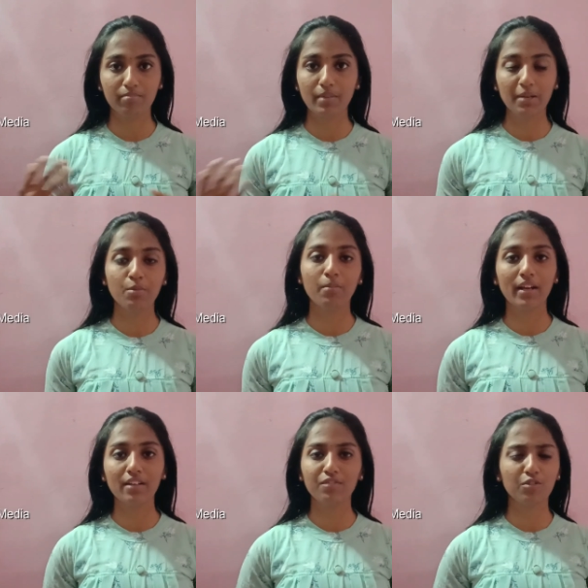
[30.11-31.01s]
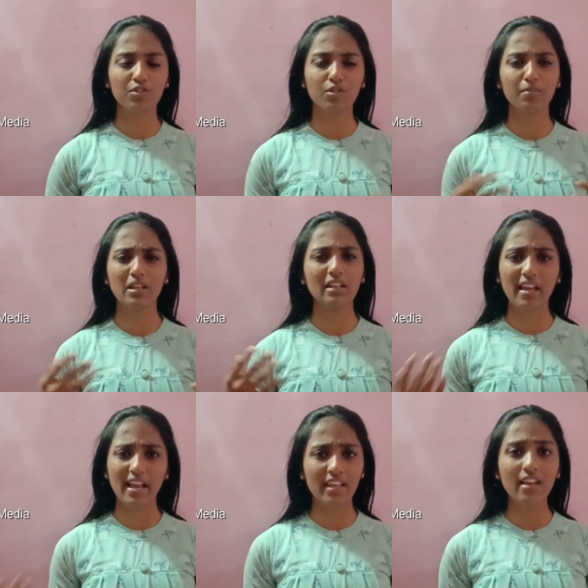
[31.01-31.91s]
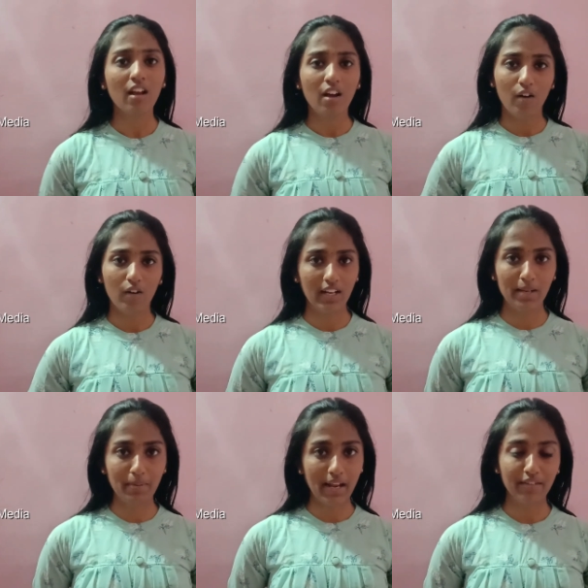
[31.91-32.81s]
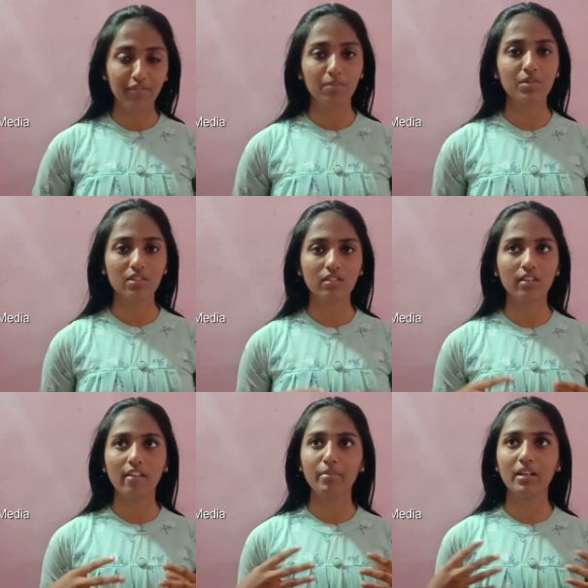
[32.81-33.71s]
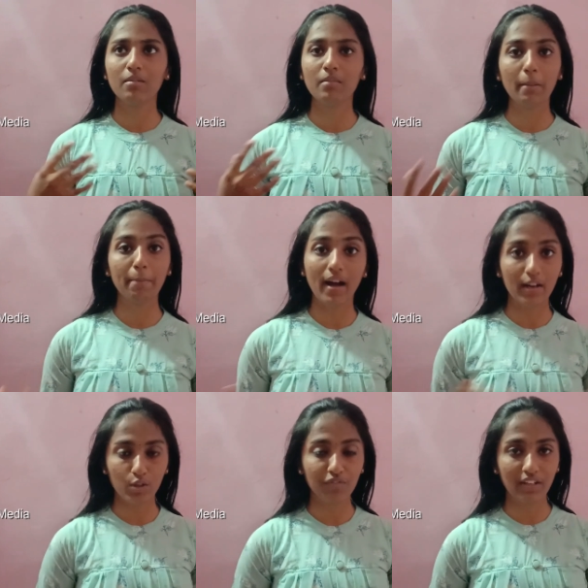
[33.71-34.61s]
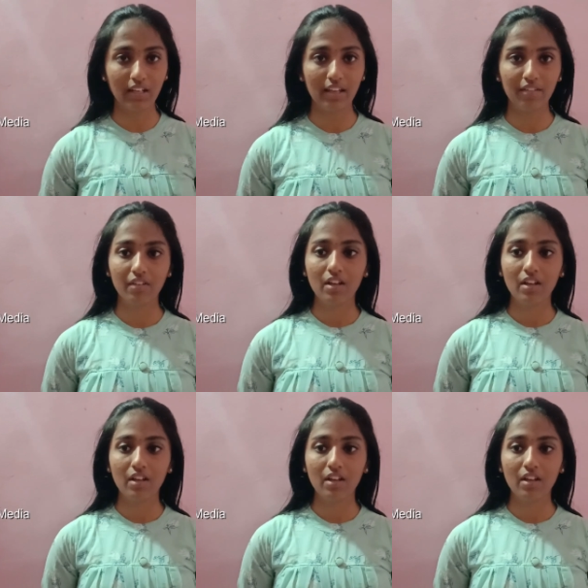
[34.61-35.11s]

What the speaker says: Be it mobile phones or be it any online platforms, they have become a part of our life.